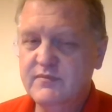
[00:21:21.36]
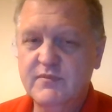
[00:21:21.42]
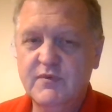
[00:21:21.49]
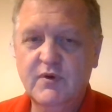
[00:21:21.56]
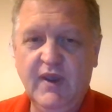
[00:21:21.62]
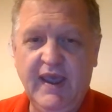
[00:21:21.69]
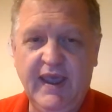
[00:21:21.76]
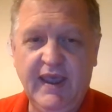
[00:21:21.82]

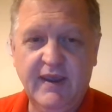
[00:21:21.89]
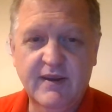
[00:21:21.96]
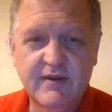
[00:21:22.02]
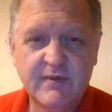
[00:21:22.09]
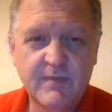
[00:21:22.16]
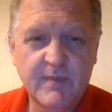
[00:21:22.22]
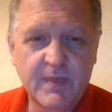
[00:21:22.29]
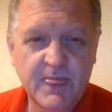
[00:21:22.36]
Okay,
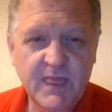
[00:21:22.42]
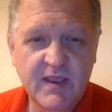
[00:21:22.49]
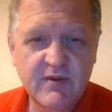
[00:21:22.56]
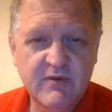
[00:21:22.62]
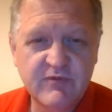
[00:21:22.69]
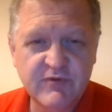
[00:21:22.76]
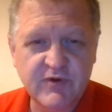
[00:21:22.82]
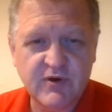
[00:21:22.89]

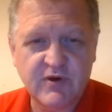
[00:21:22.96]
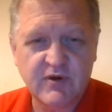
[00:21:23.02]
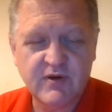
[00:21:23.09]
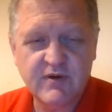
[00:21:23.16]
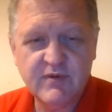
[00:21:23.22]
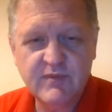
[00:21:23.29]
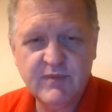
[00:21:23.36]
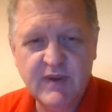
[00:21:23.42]

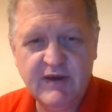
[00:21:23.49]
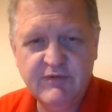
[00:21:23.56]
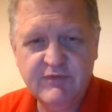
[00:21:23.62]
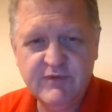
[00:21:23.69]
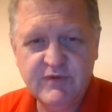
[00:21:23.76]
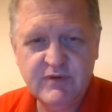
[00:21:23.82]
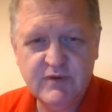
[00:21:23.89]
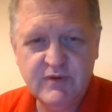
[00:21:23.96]
fur,
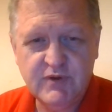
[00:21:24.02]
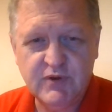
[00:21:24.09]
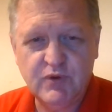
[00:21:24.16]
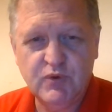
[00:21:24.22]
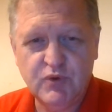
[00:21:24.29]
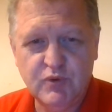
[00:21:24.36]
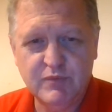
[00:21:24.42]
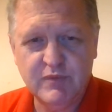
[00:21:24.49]

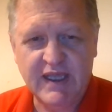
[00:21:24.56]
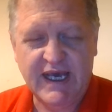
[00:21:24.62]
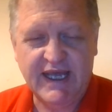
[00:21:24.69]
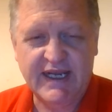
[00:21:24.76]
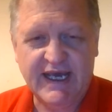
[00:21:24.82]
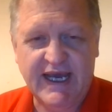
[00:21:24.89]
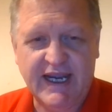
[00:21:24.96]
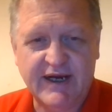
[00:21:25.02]
F-U
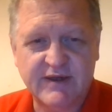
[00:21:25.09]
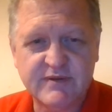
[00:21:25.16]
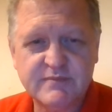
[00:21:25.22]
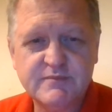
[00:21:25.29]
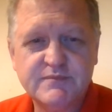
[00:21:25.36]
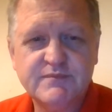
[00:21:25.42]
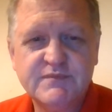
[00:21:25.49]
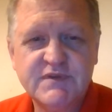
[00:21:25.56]
umlaut R,
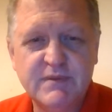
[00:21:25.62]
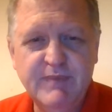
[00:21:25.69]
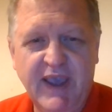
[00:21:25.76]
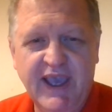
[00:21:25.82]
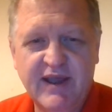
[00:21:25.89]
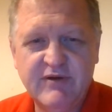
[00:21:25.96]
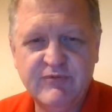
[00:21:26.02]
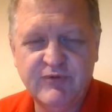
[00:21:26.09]
the
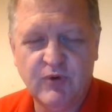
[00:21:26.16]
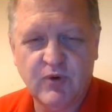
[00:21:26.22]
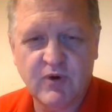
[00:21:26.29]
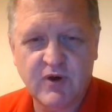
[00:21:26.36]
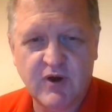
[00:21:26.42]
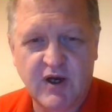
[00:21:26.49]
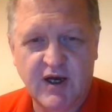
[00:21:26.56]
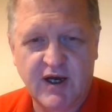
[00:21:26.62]
man
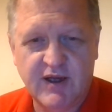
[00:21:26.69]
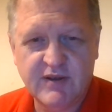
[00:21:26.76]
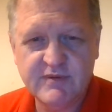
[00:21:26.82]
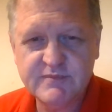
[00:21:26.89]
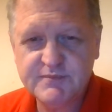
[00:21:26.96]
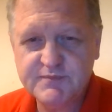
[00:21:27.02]
for all.